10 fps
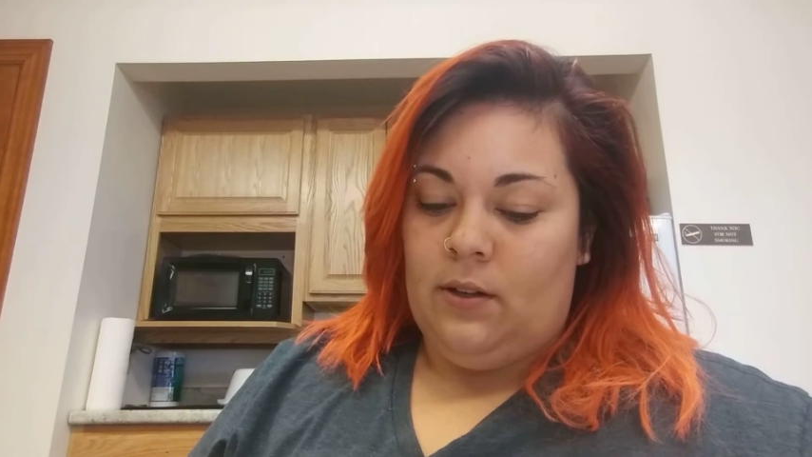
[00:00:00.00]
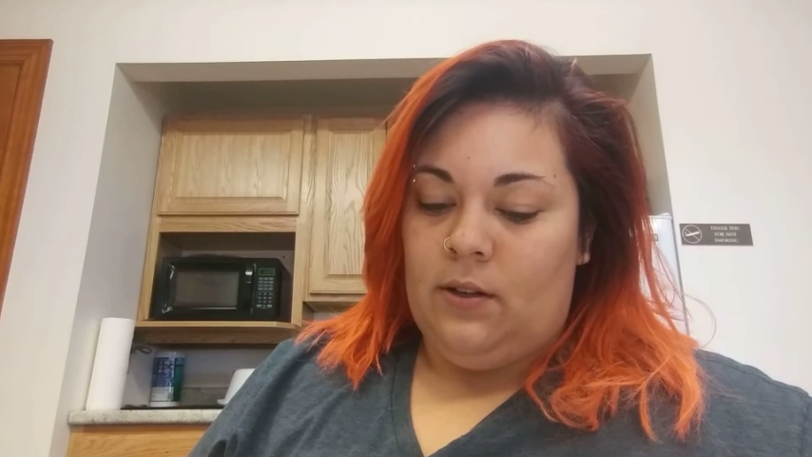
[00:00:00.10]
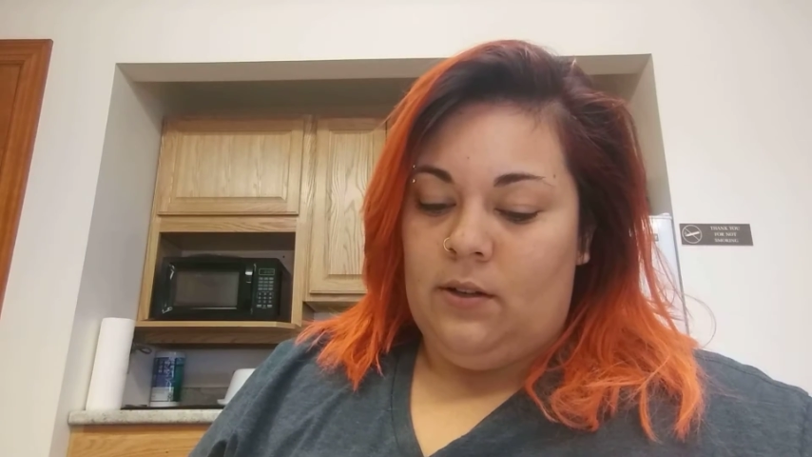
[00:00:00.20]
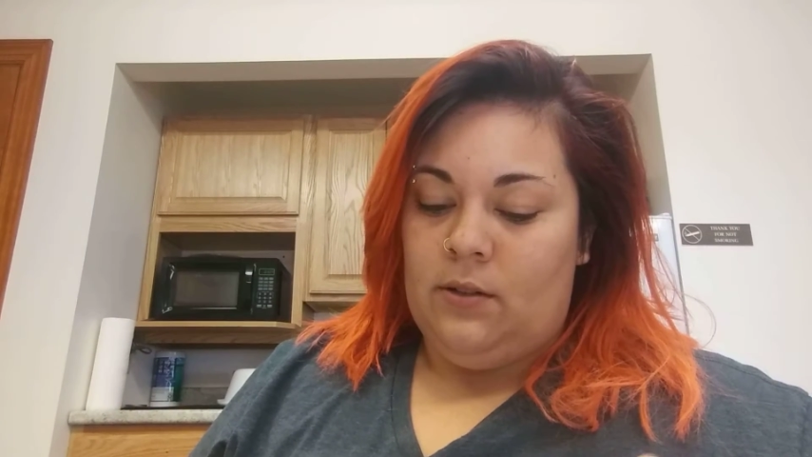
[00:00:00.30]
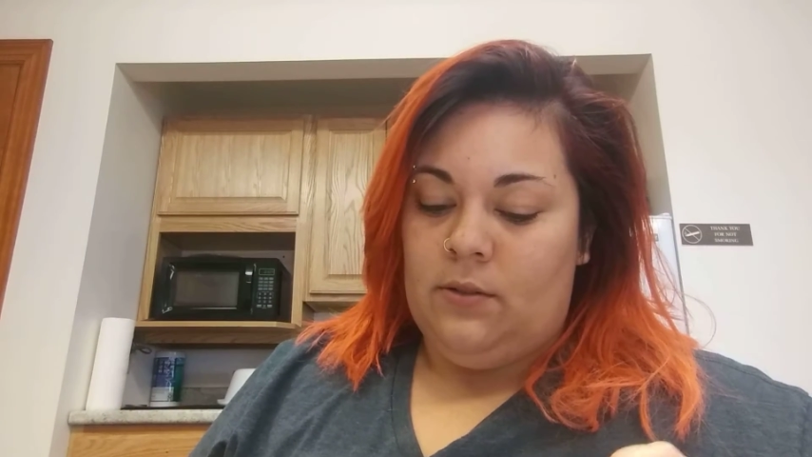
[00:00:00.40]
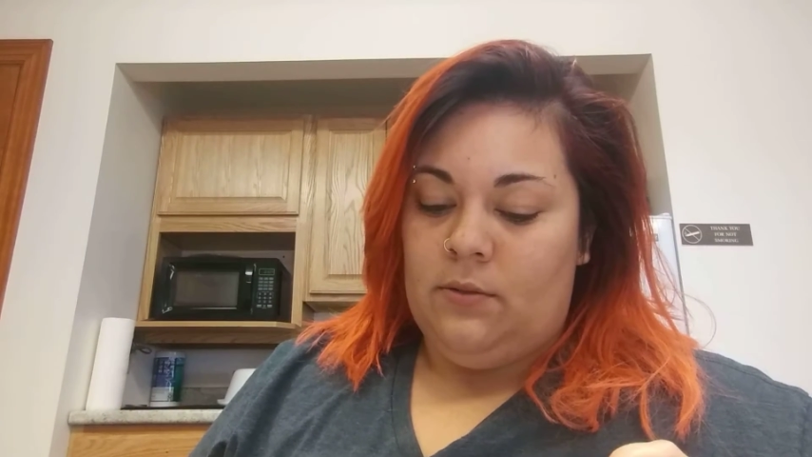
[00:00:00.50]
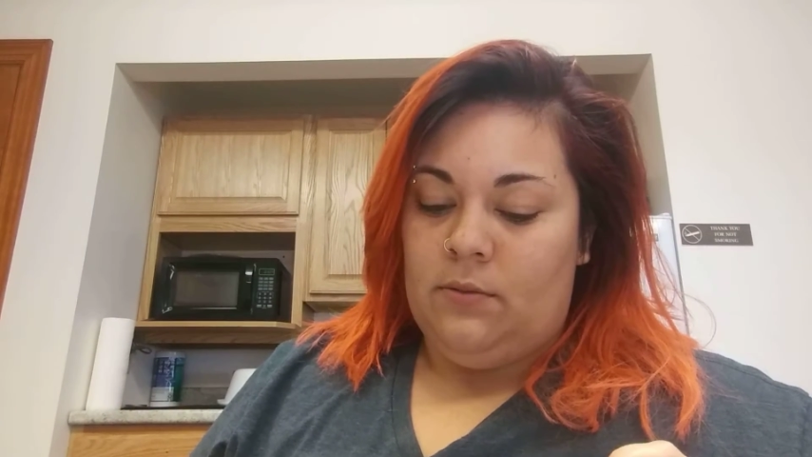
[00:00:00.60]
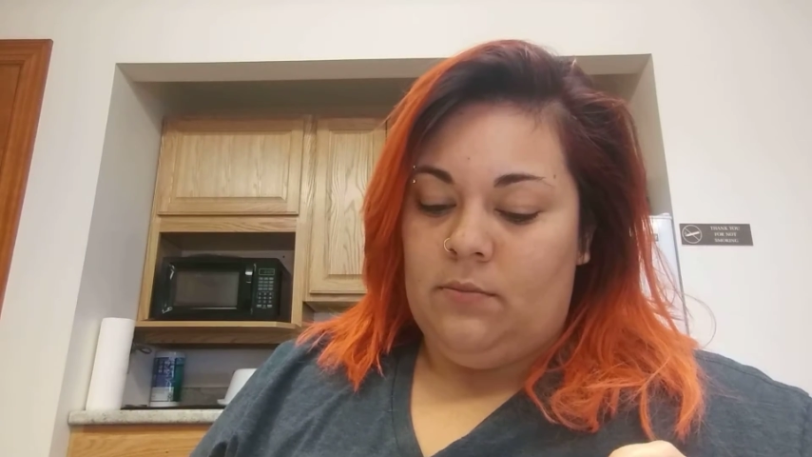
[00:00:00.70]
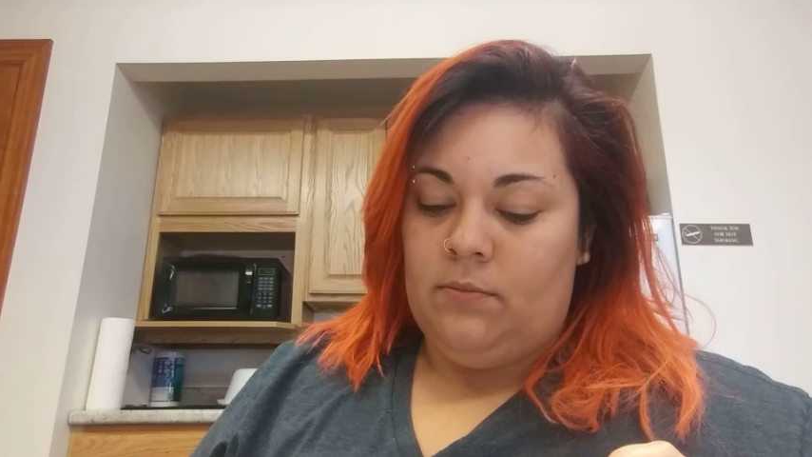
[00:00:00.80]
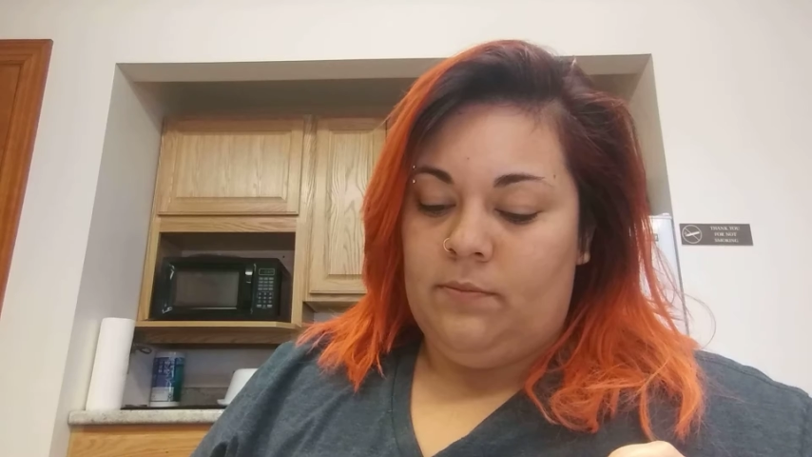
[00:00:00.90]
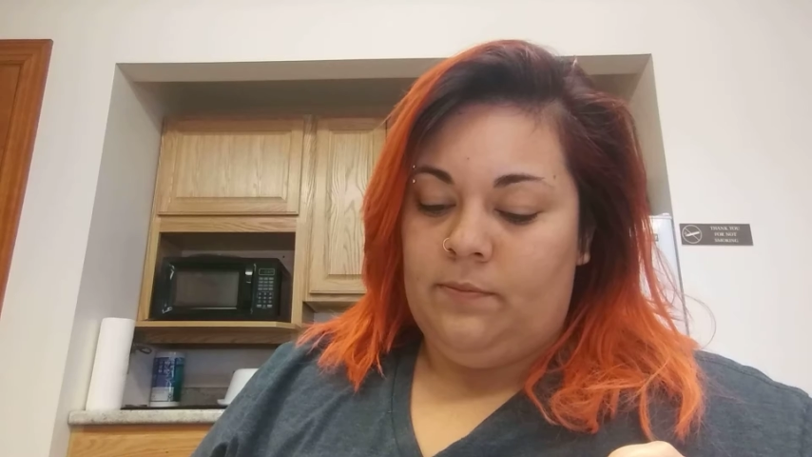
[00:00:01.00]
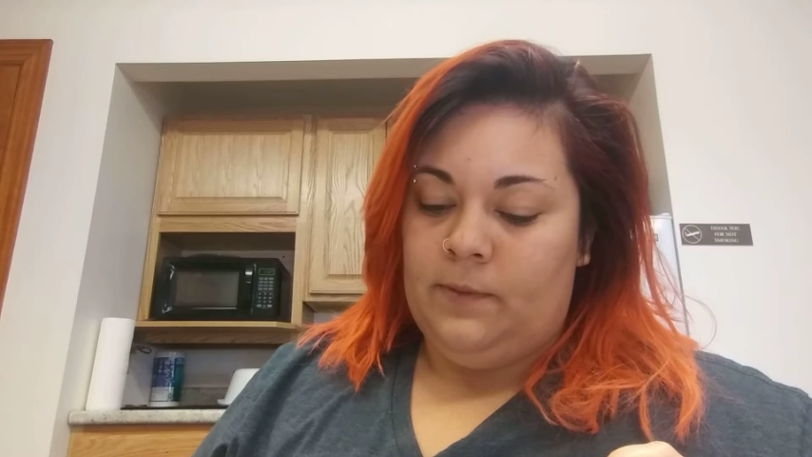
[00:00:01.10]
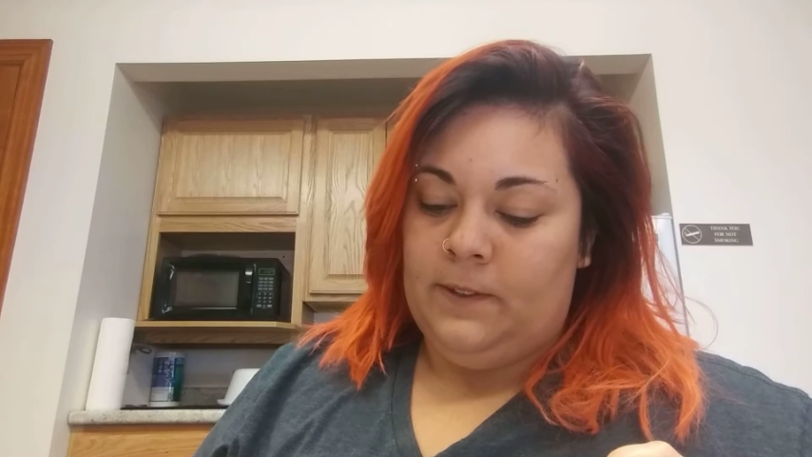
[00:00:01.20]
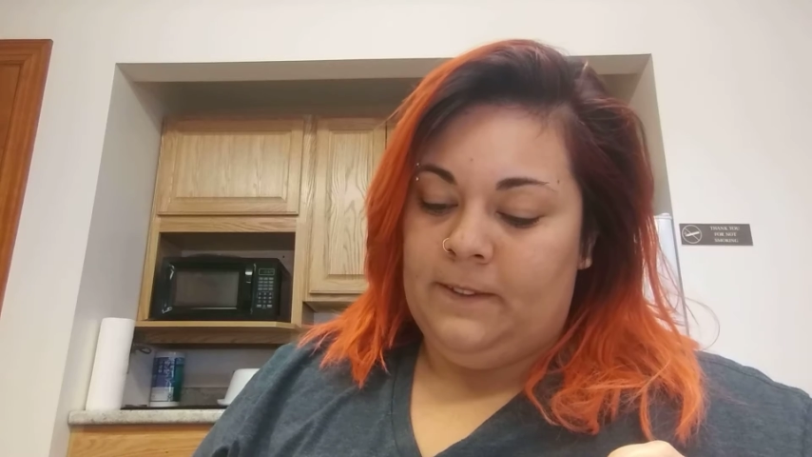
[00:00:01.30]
So we